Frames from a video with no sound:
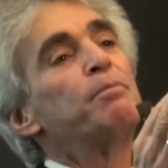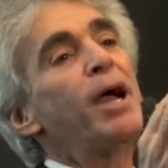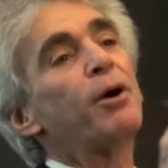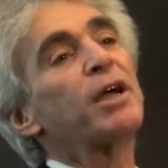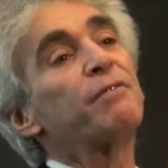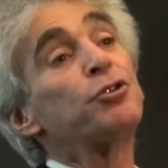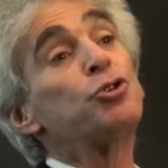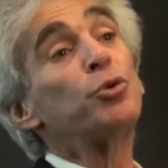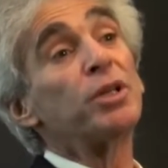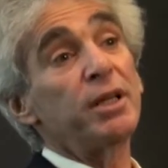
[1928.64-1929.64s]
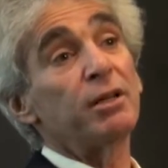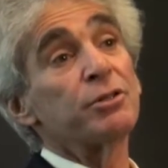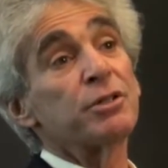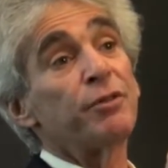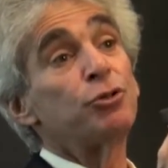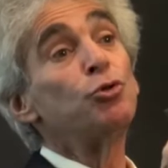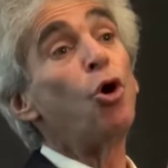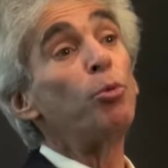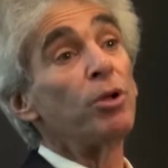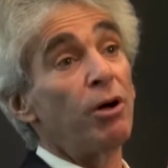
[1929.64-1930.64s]
pairing of the two alleles of the two
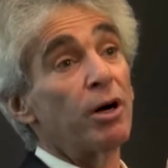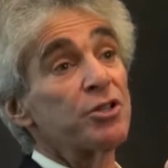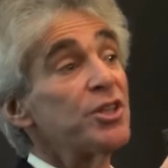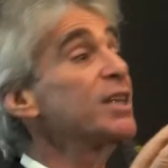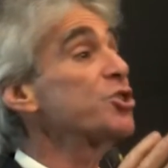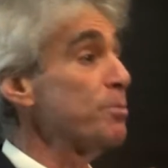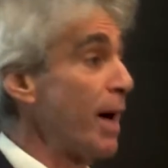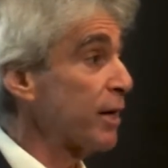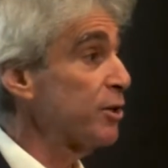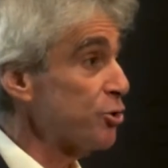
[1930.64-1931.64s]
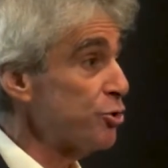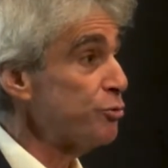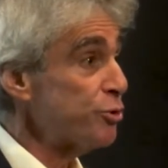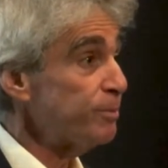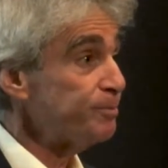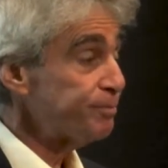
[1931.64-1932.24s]
homologs in somatic tissues.